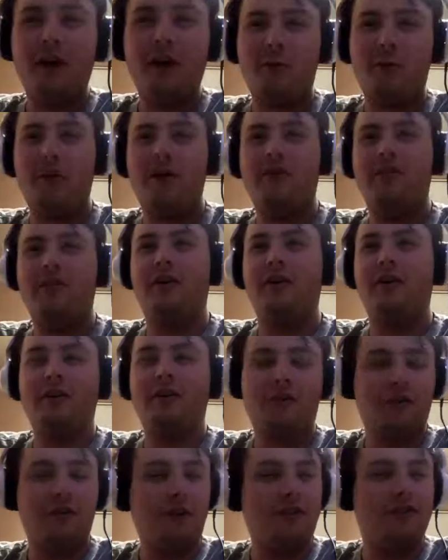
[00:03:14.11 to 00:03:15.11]
I watched the
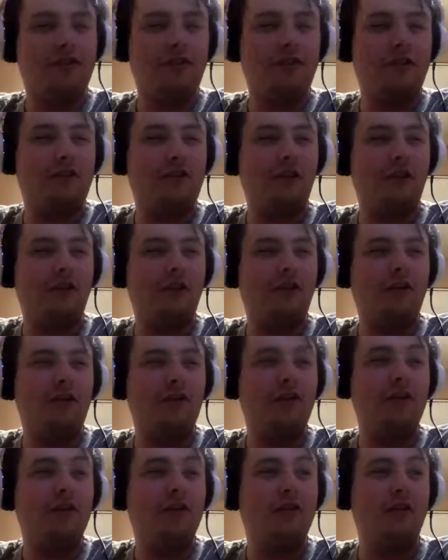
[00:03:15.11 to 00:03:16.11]
introduction
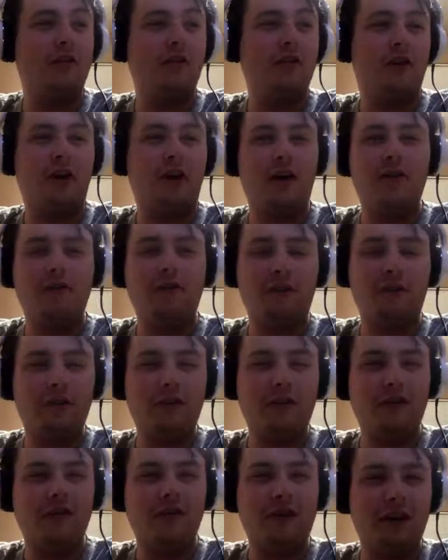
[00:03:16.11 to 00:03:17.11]
trailer to the
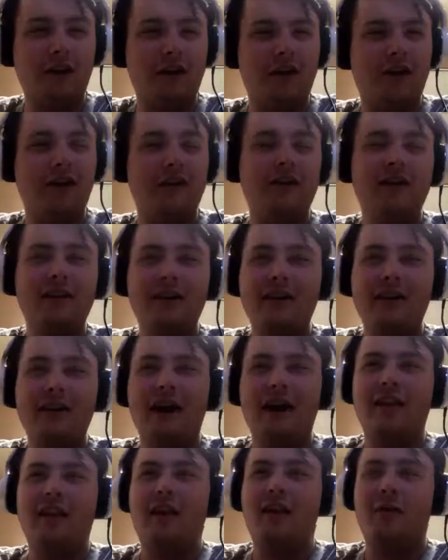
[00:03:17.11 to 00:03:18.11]
conference that they had,
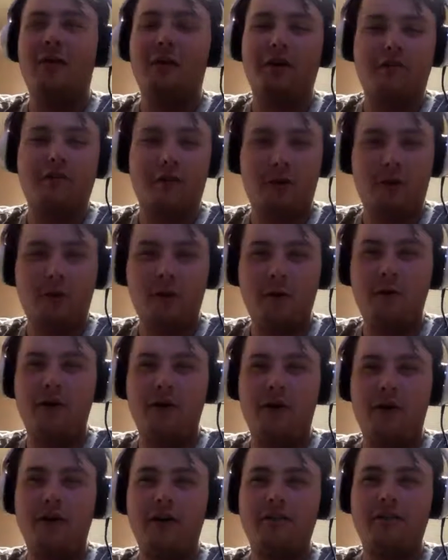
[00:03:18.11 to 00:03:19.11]
and then I watched the whole
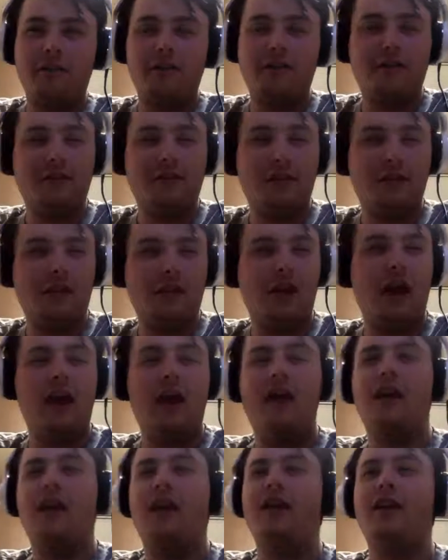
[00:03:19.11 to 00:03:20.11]
conference, and then they
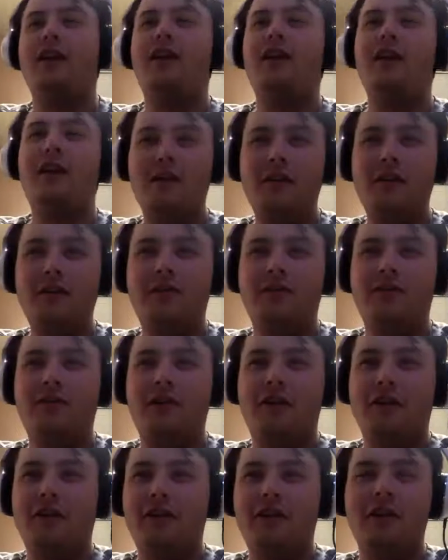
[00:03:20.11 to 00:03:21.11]
had another
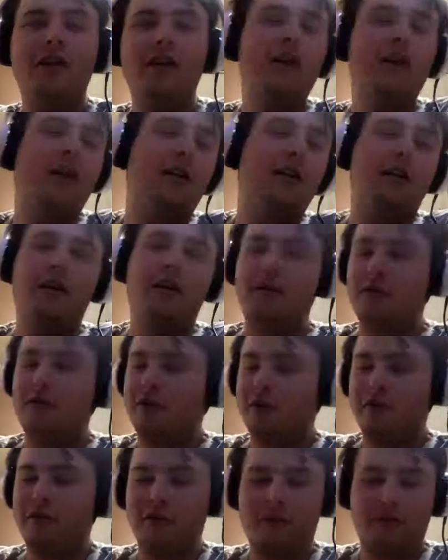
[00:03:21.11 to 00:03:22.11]
trailer. It
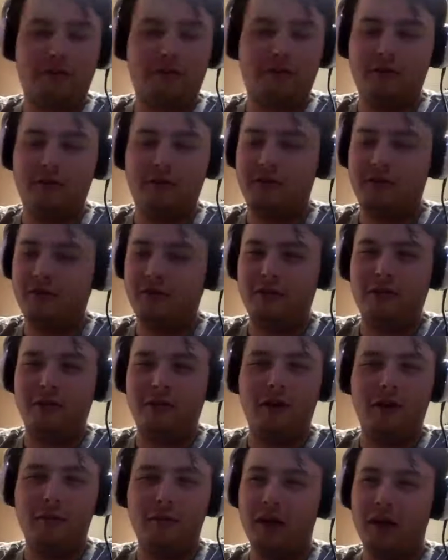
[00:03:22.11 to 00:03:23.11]
was just
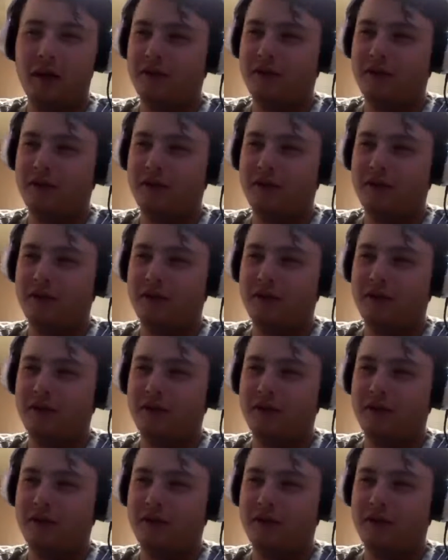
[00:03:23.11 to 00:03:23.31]
amazing.